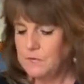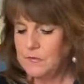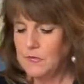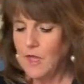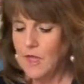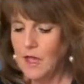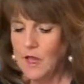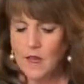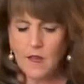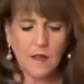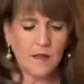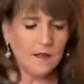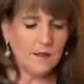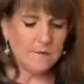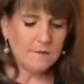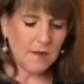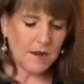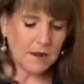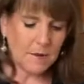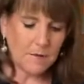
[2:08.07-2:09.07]

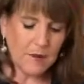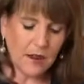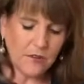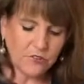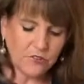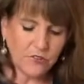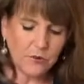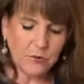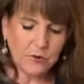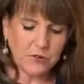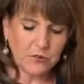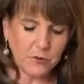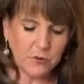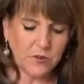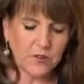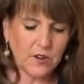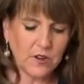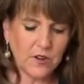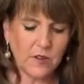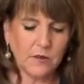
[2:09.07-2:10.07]
And I'm not sure which one
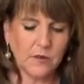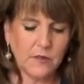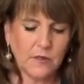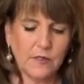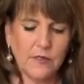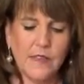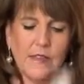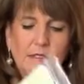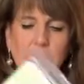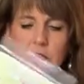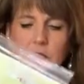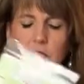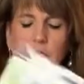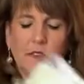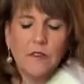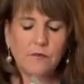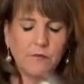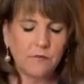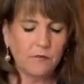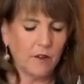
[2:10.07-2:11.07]
to do, the Lacy
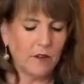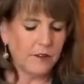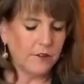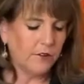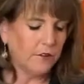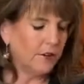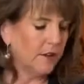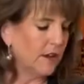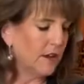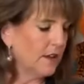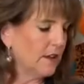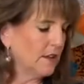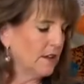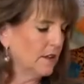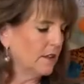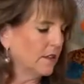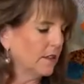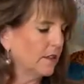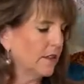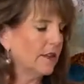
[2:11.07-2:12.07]
Leaf Runner and
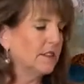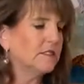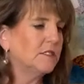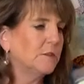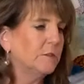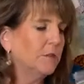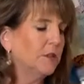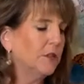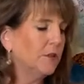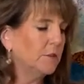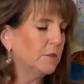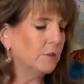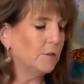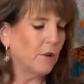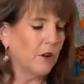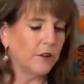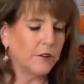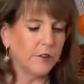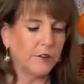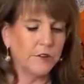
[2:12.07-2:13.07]
the Lacy Bloom
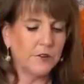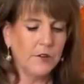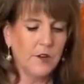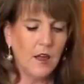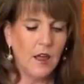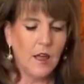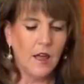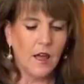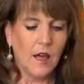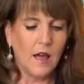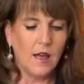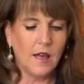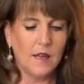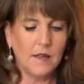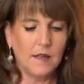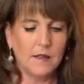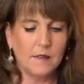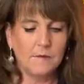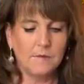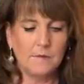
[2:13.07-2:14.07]
Runner
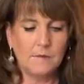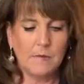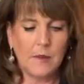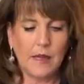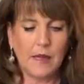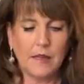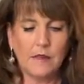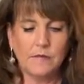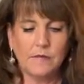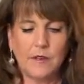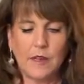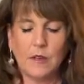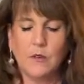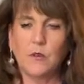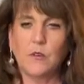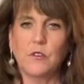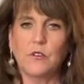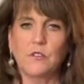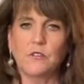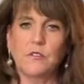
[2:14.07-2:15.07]
by Fat
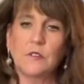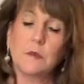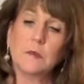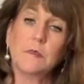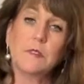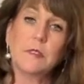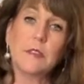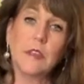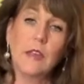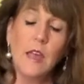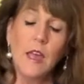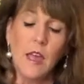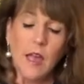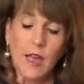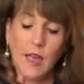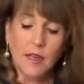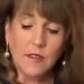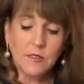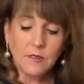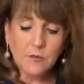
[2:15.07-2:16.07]
Quarter Gypsy.
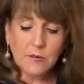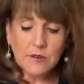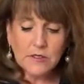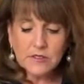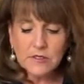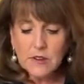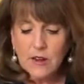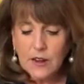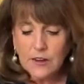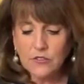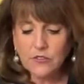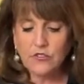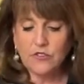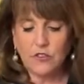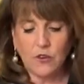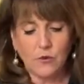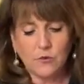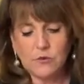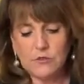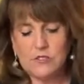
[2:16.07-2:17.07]
And the reason I
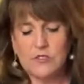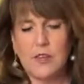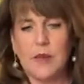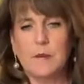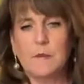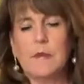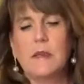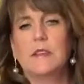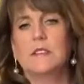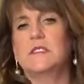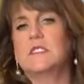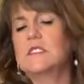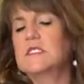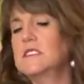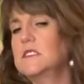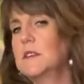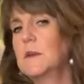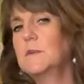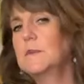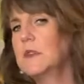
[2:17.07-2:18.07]
chose them is it's
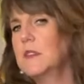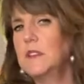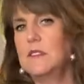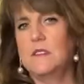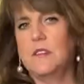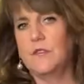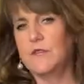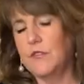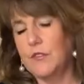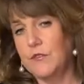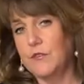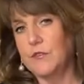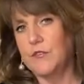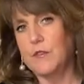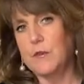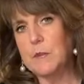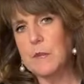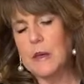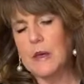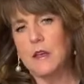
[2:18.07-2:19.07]
something different for
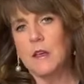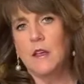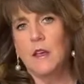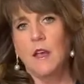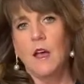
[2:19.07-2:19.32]
me.